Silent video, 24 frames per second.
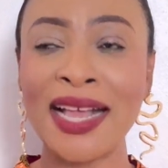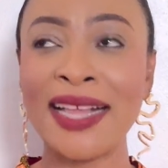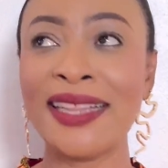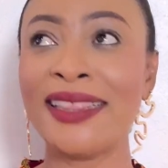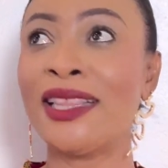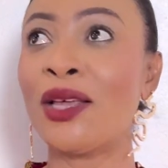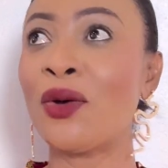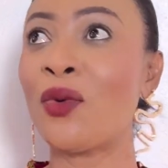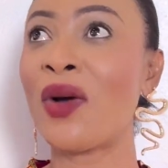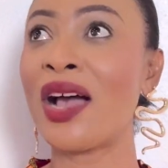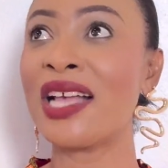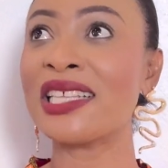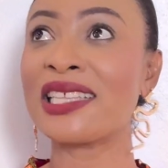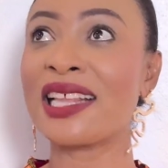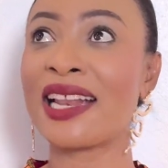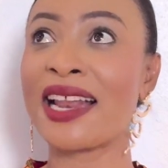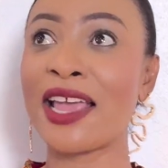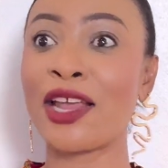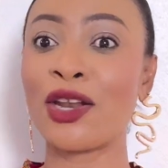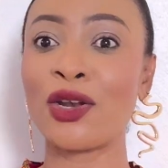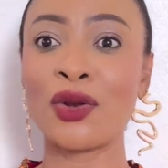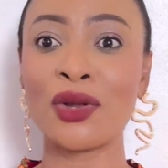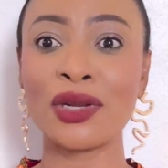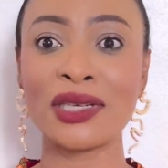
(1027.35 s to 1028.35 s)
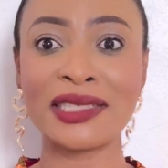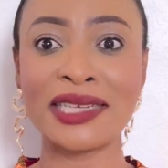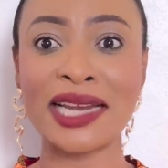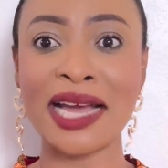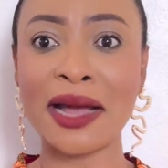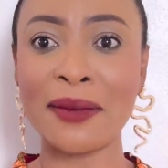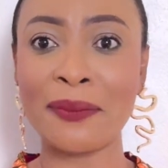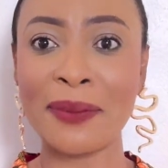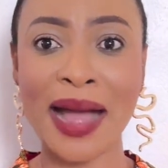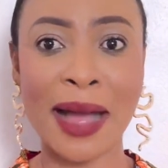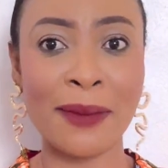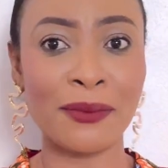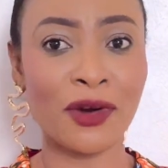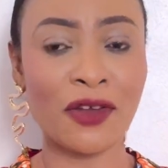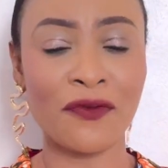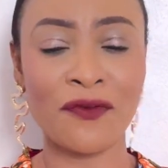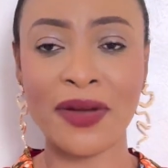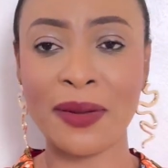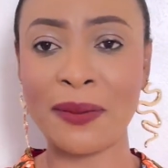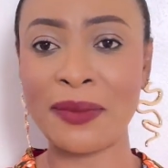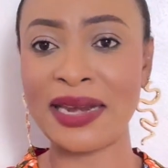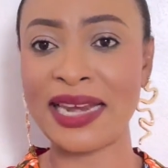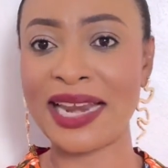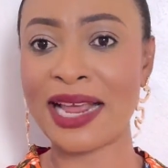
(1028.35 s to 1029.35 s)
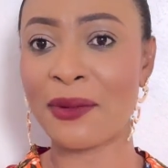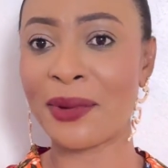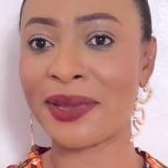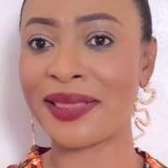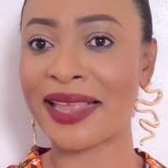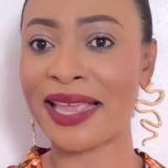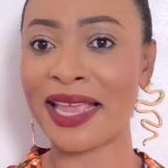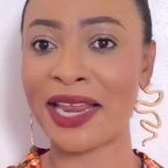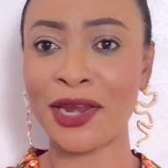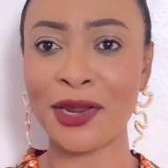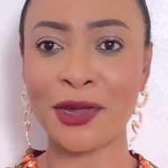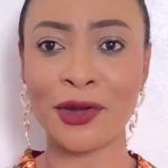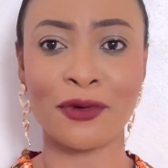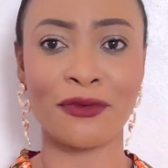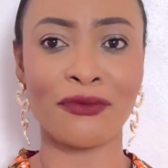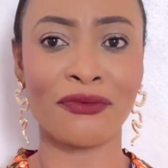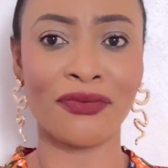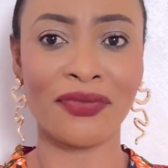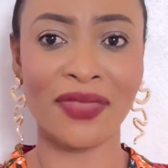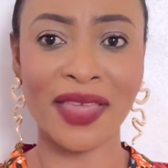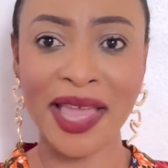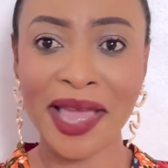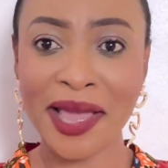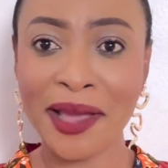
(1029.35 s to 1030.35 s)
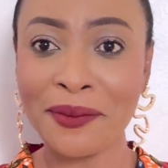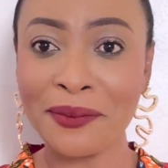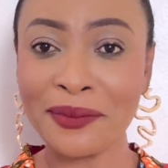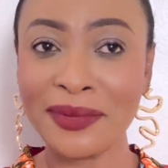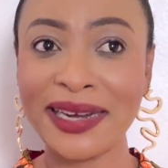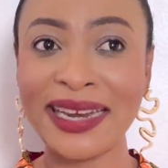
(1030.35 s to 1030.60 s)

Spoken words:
The ones that I looked up, I'm not familiar with any of them.